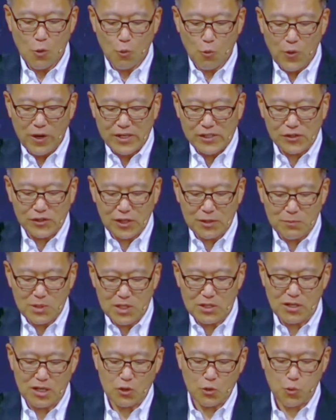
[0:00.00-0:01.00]
Wisdom
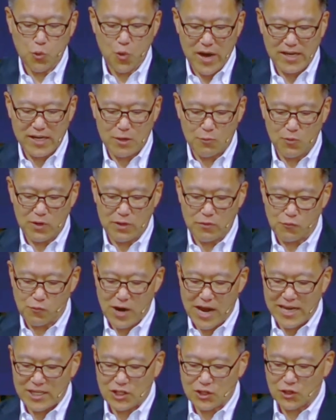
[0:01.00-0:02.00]
is equated with
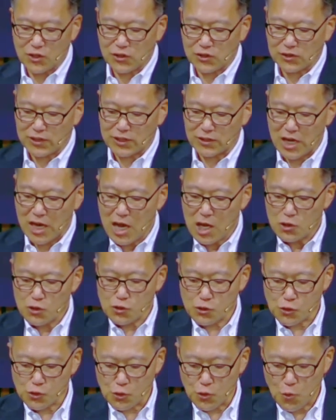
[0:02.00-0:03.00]
righteousness.
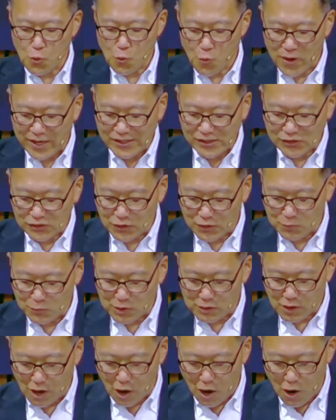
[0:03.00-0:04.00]
True wisdom
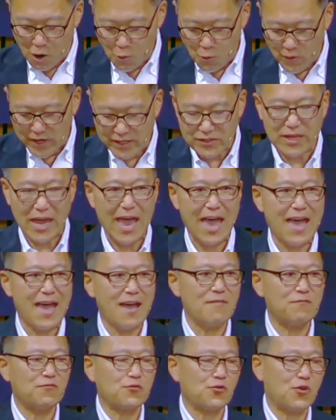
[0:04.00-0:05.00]
will always
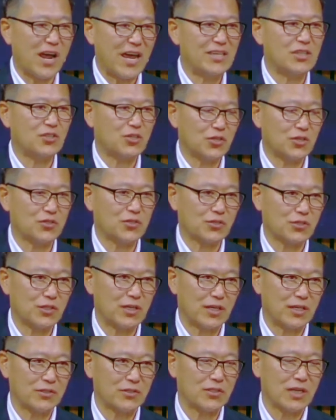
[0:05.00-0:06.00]
have
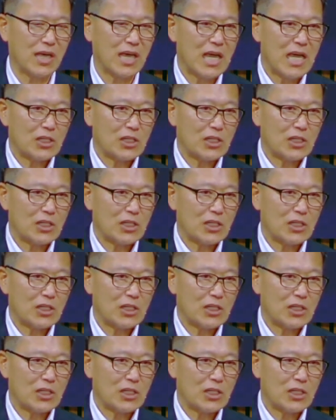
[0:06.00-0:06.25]
righteousness.